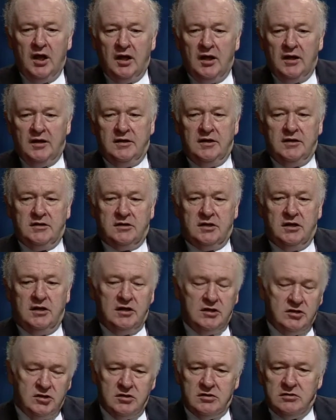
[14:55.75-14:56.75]
a
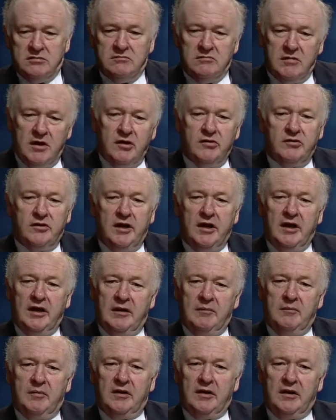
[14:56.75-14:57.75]
destination,
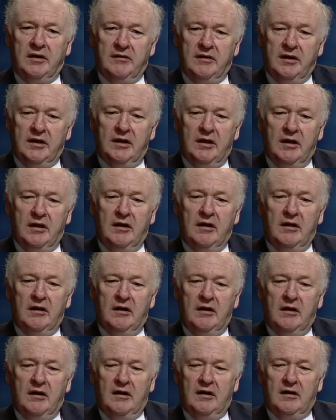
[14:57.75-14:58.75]
okay, but I think
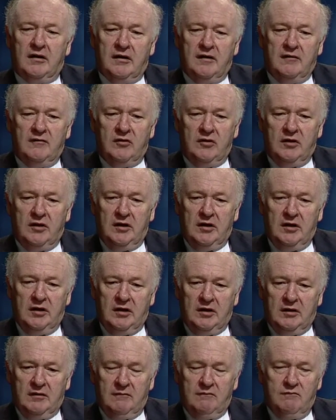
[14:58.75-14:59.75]
given
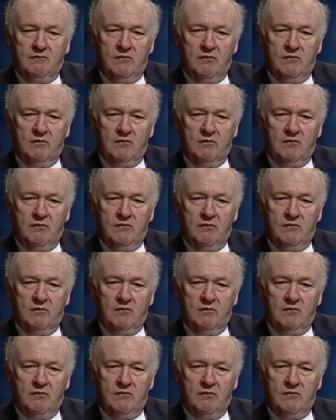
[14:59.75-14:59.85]
the